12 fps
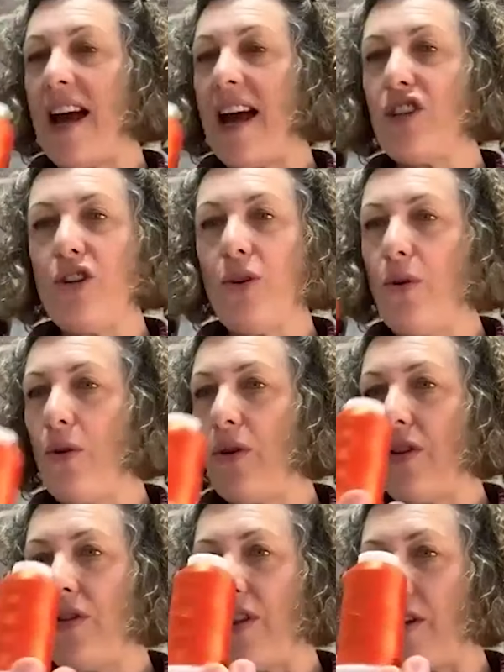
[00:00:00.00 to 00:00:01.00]
And you know...
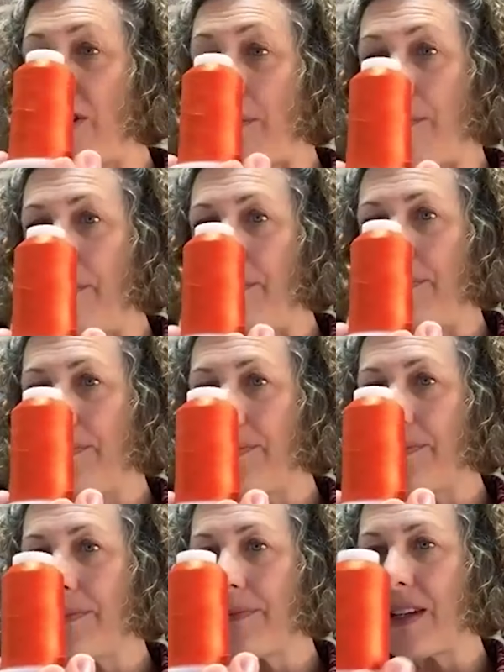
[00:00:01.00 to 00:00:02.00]
Just look uh, at the
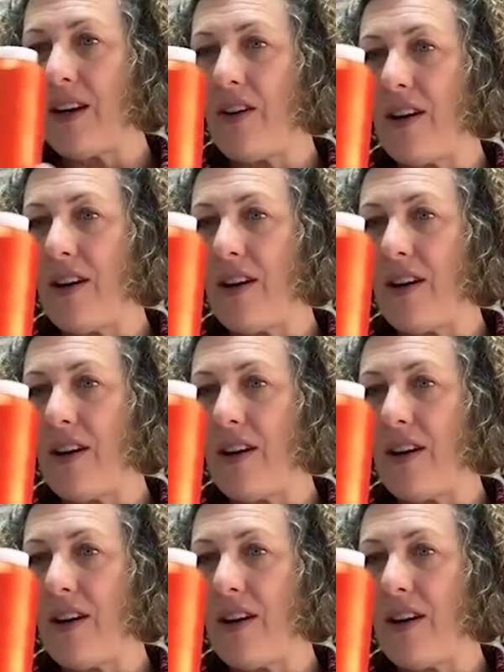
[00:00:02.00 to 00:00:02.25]
sheen on that.